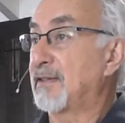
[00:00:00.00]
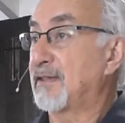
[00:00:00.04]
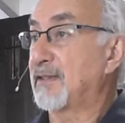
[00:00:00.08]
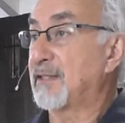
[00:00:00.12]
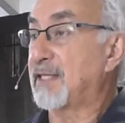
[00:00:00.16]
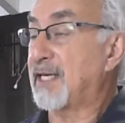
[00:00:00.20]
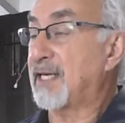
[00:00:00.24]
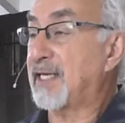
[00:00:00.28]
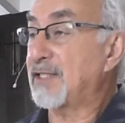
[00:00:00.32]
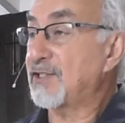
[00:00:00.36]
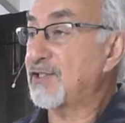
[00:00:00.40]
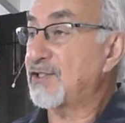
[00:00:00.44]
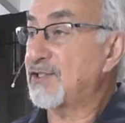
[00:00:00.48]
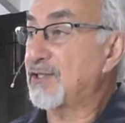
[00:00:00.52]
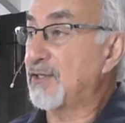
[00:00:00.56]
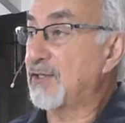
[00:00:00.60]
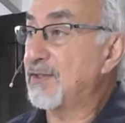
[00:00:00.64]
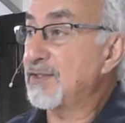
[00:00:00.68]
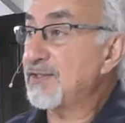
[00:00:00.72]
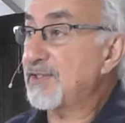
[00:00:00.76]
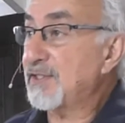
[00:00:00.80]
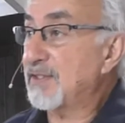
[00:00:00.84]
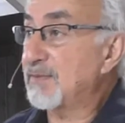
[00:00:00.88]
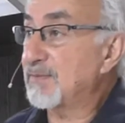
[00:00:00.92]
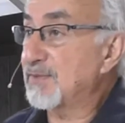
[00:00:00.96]
God
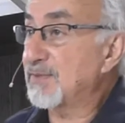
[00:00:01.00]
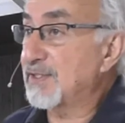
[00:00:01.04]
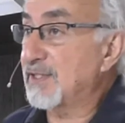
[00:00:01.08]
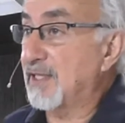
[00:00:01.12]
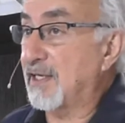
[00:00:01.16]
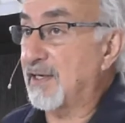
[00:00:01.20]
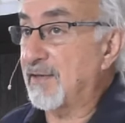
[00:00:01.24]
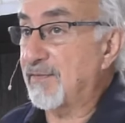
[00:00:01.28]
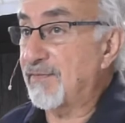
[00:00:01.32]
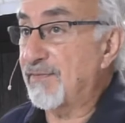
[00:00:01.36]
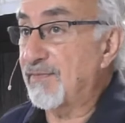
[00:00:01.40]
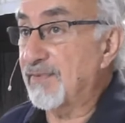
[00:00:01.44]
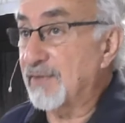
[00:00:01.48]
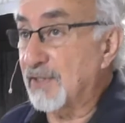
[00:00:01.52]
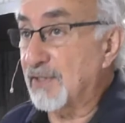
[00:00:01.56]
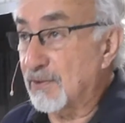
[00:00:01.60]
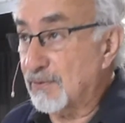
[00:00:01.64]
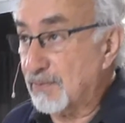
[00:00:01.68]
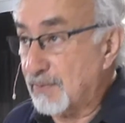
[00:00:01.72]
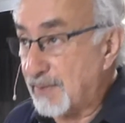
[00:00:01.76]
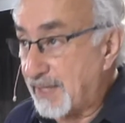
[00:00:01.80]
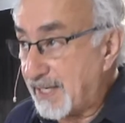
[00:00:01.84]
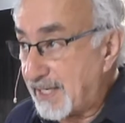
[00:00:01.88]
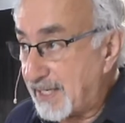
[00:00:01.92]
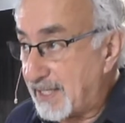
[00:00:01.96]
shows himself
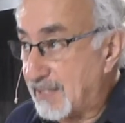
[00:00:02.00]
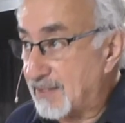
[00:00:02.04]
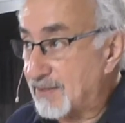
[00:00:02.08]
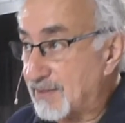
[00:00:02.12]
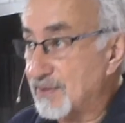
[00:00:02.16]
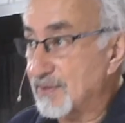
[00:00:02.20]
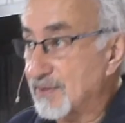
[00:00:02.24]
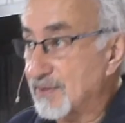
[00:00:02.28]
great